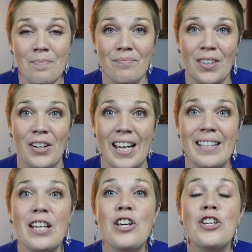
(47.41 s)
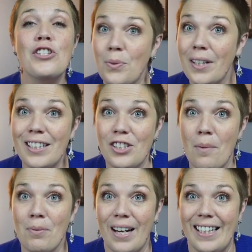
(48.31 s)
All right, so we're gonna
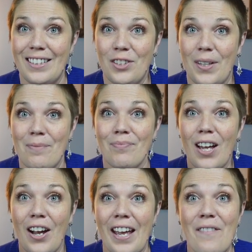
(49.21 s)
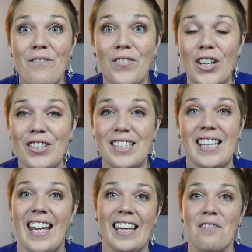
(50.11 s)
jump right into it. All right, first
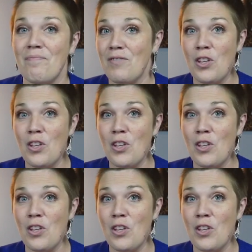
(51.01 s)
thing.